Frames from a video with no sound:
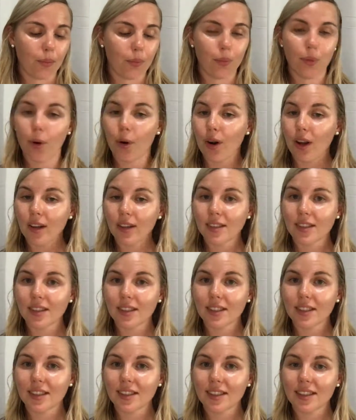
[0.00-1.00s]

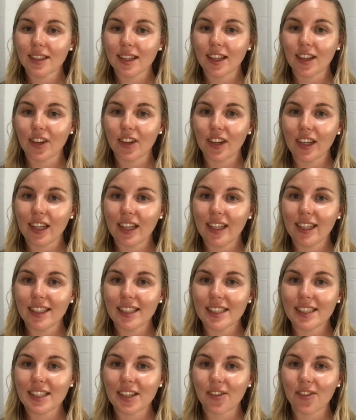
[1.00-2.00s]
products,
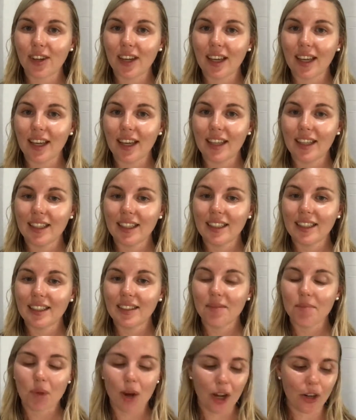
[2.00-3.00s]
ingredients that we
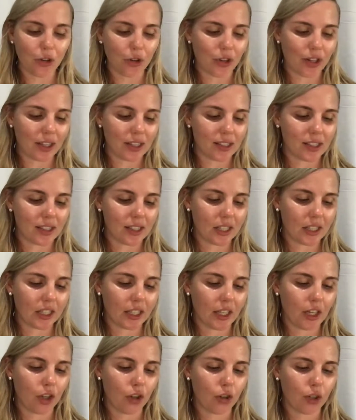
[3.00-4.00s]
might not
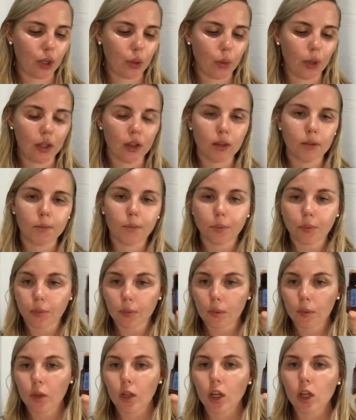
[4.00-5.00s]
necessarily agree with.
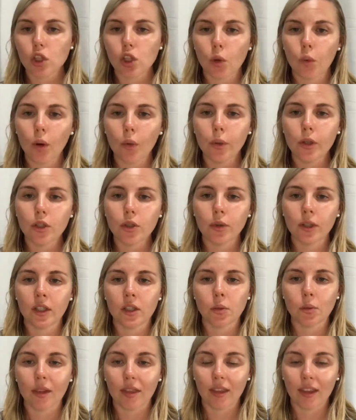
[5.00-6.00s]
So what we're doing
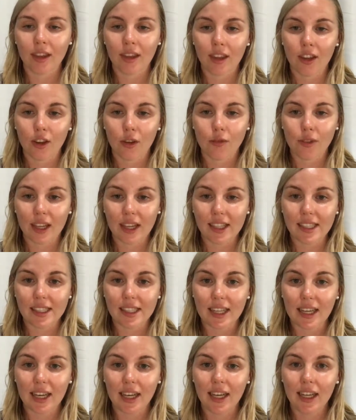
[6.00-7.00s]
is we're thinking of
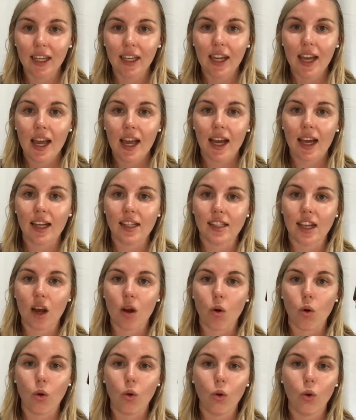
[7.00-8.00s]
Easy Air as
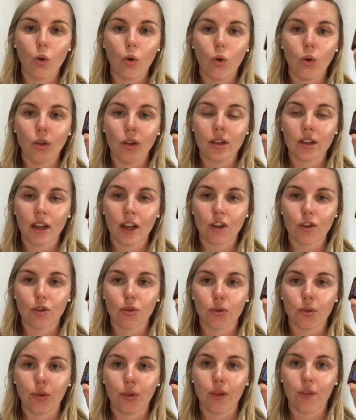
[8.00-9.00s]
our all
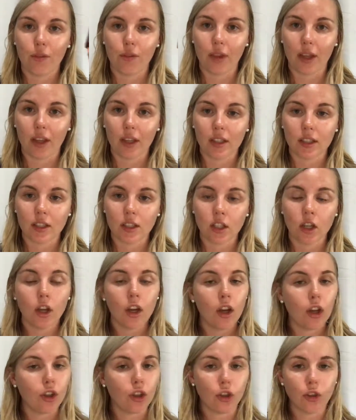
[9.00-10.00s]
natural Vicks.
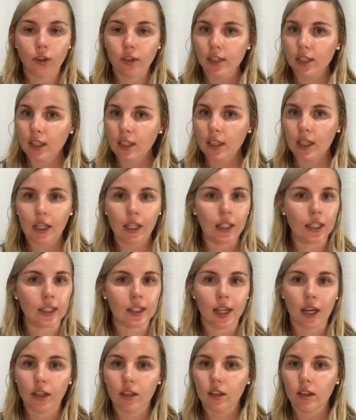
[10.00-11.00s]
You're using it in
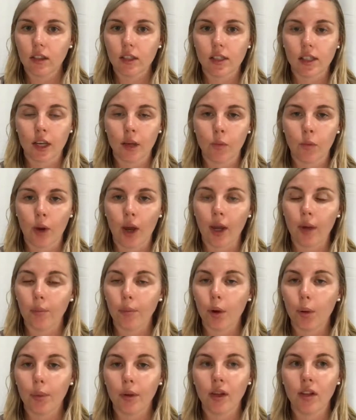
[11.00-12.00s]
exactly the same way.
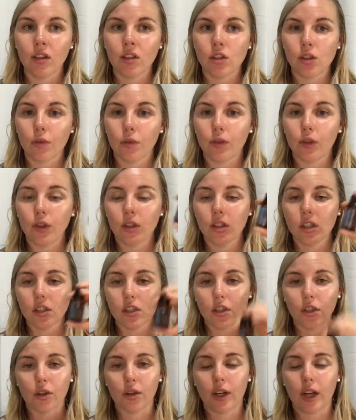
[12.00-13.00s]
Pop it in the diffuser
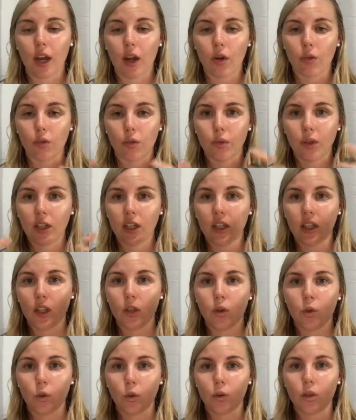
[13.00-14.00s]
to create a really
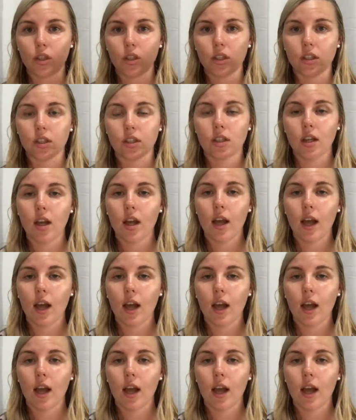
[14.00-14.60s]
gorgeous